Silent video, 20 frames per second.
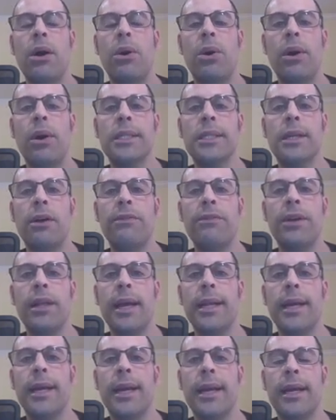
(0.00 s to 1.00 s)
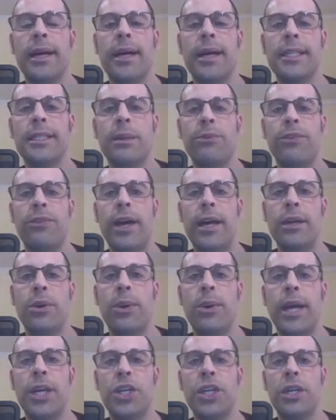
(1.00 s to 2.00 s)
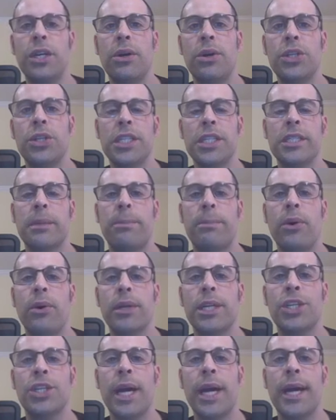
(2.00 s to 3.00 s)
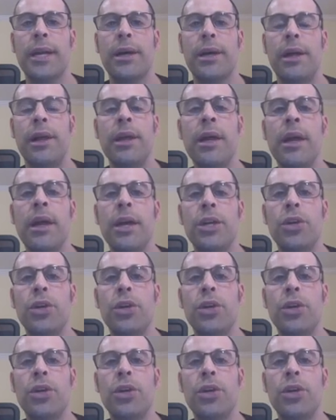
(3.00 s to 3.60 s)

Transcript: Also, if you'd like to get a custom valuation or just support the channel,